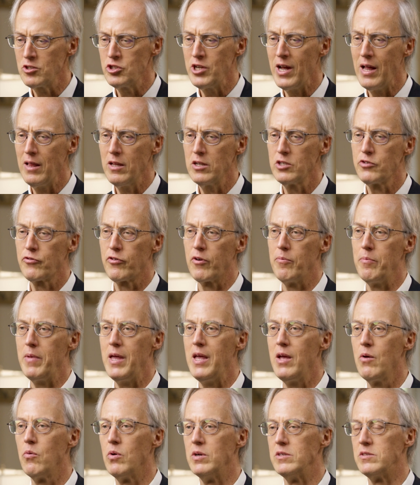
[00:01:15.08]
Challenge for
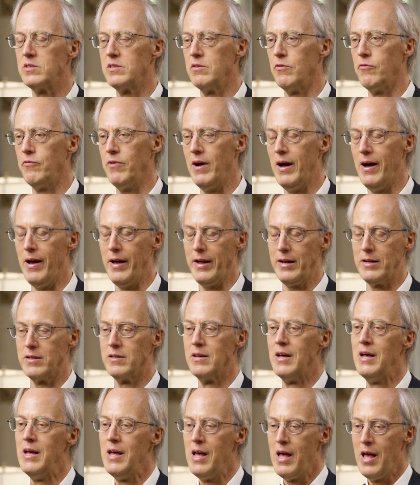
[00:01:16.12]
me was to find
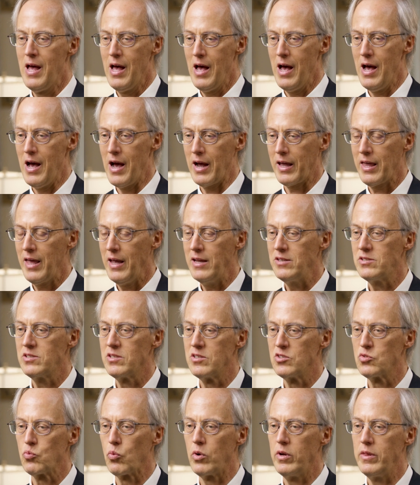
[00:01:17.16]
uh,
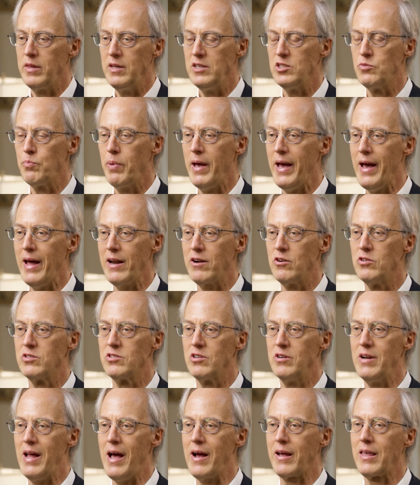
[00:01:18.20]
cases where these patterns
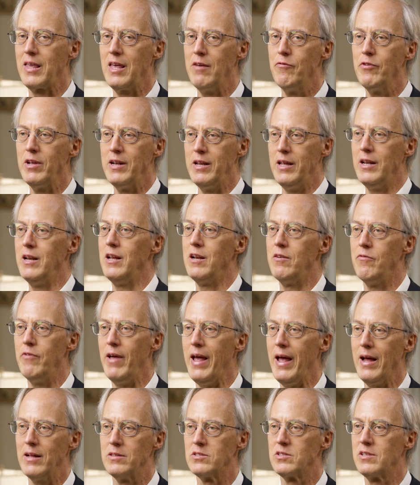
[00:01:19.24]
are not given in
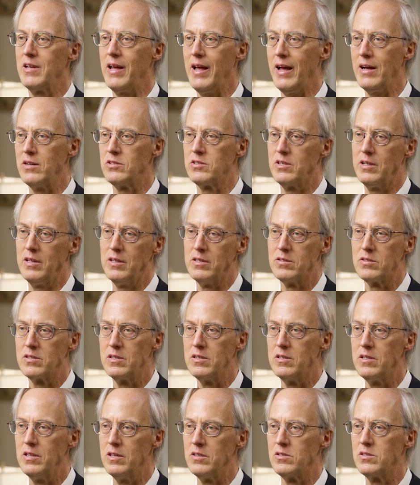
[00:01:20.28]
advance, as in
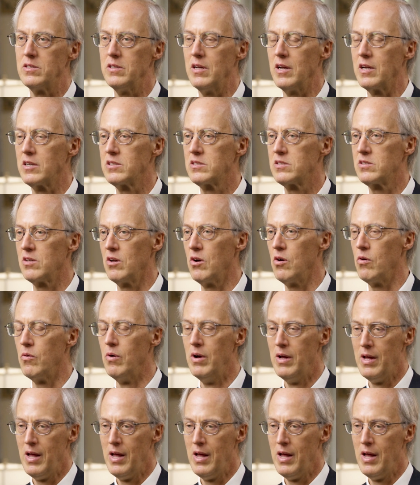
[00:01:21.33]
statistics. So